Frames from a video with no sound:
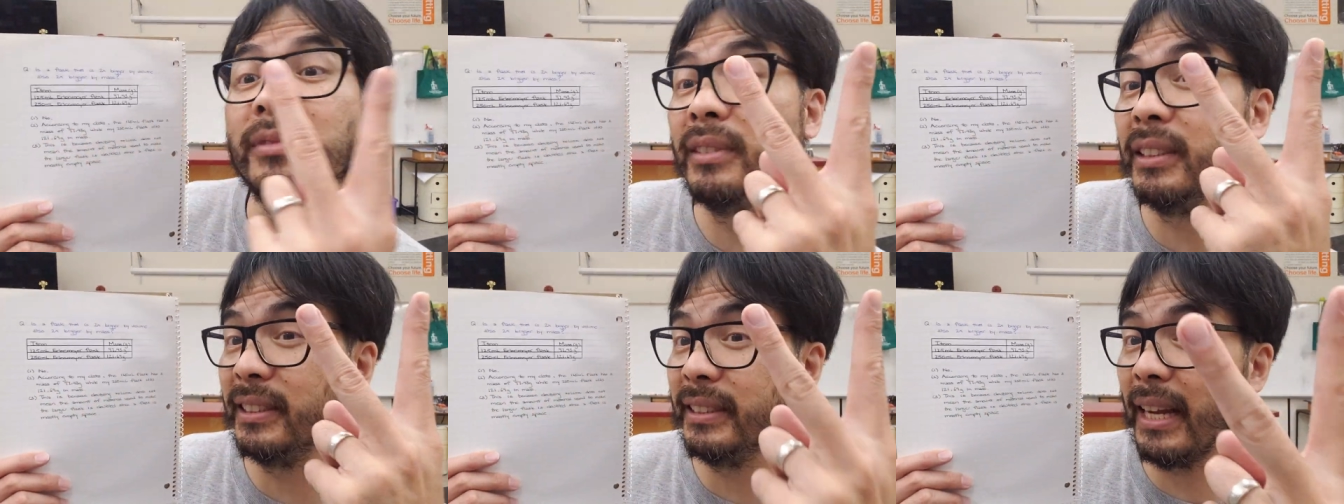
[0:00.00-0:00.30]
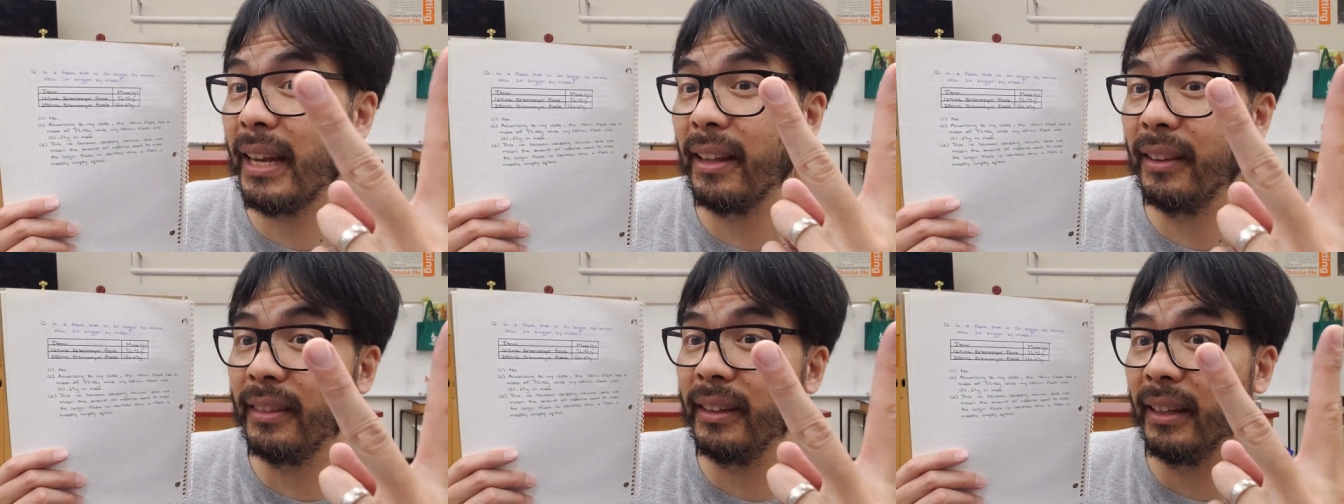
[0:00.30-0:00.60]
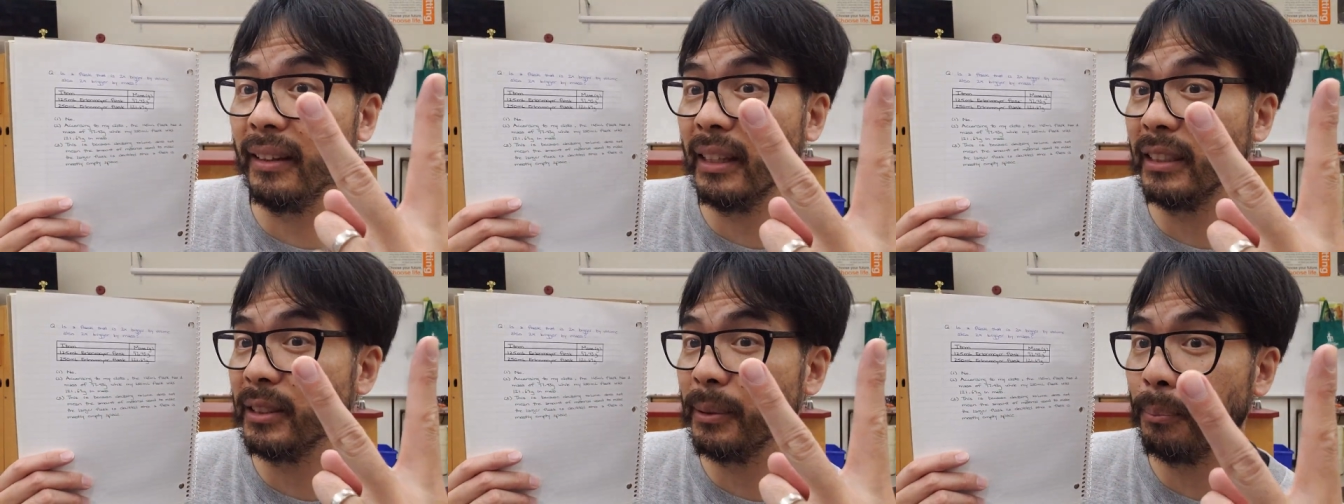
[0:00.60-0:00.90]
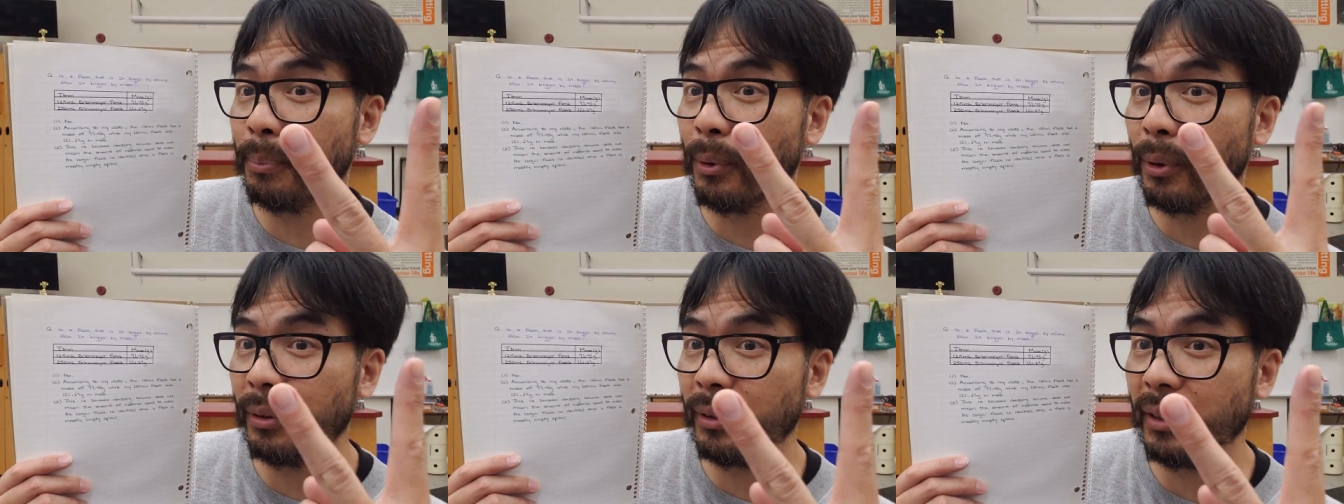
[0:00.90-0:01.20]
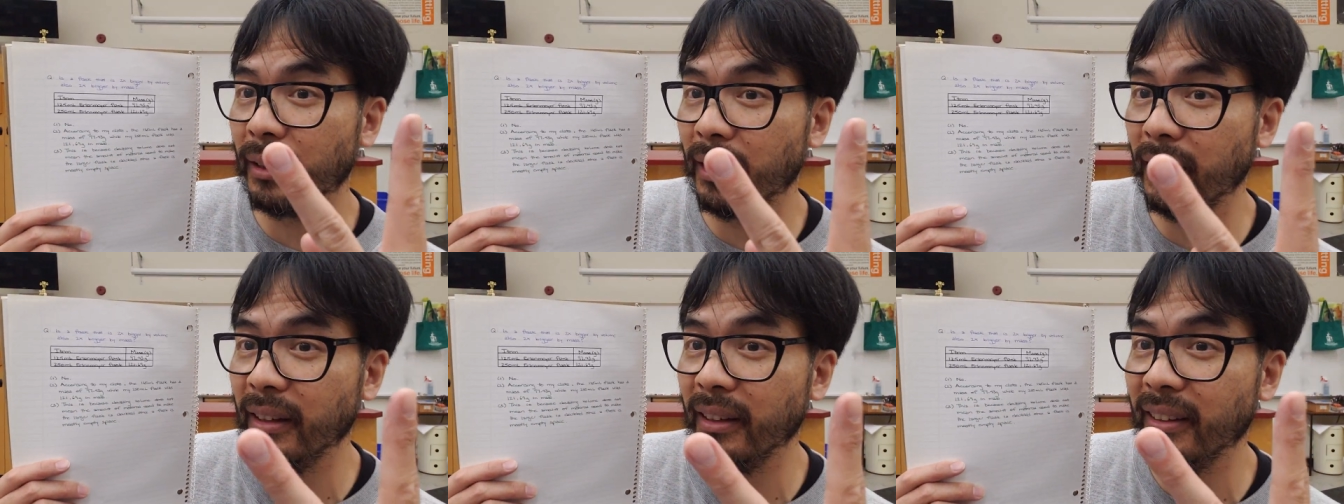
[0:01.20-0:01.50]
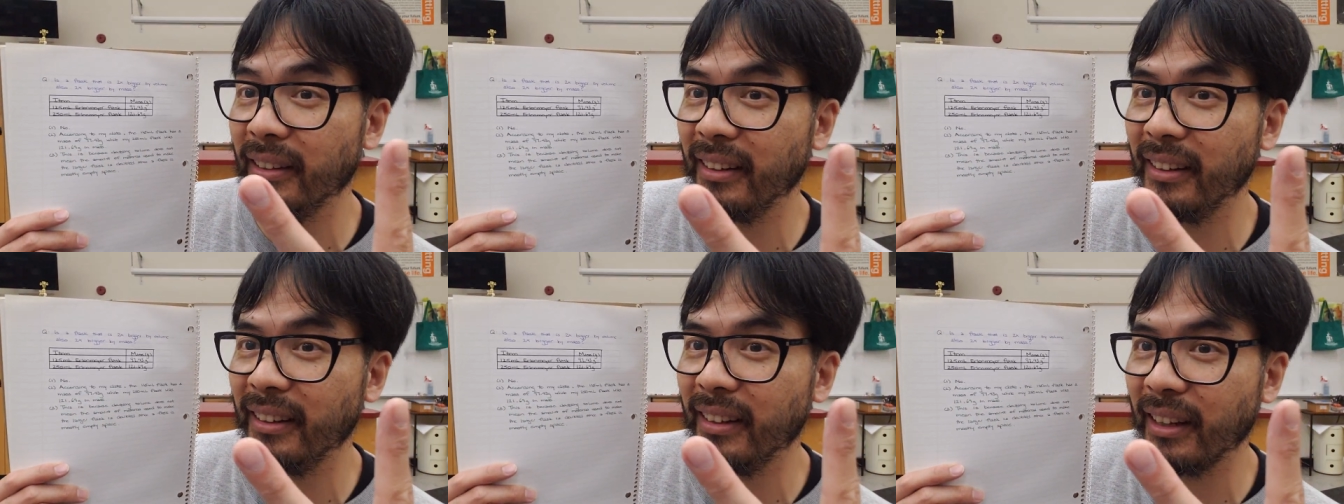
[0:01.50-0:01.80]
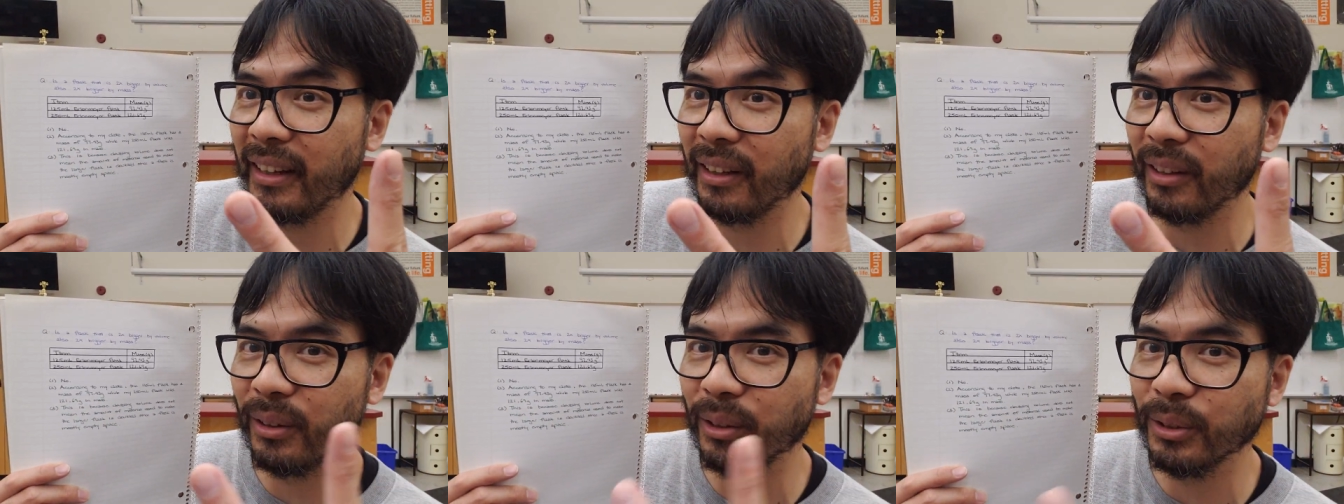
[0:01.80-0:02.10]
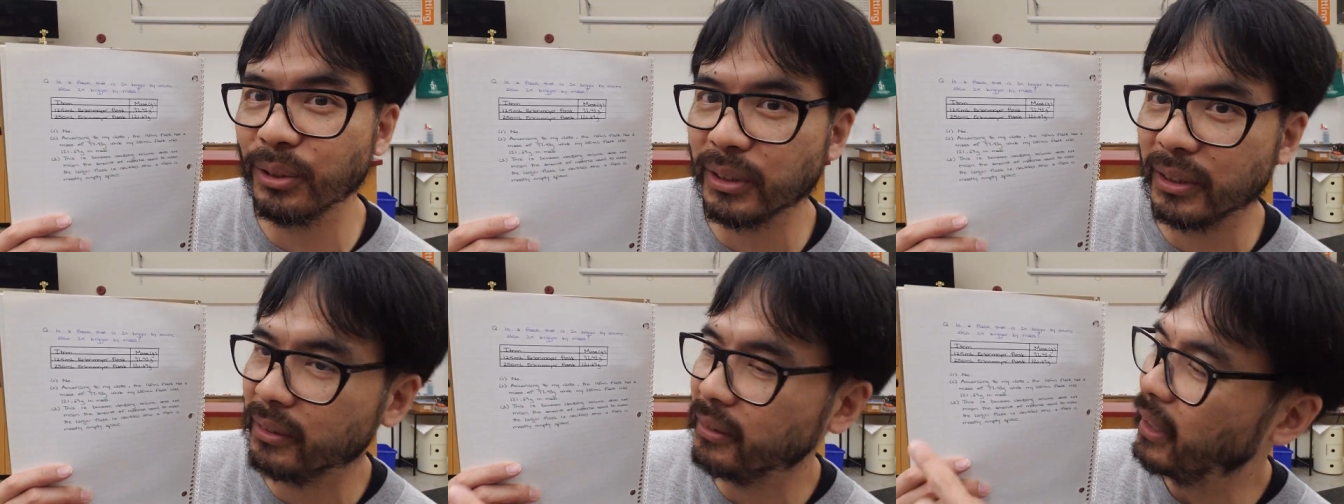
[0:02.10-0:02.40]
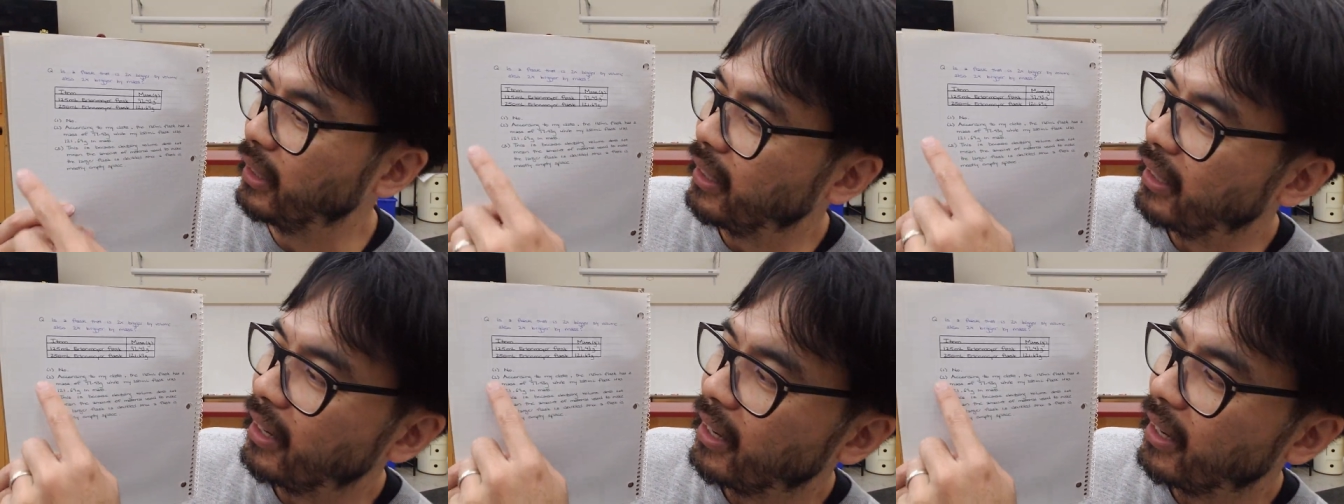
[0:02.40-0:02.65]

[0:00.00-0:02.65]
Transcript: The second thing that's important in, a the conclusion,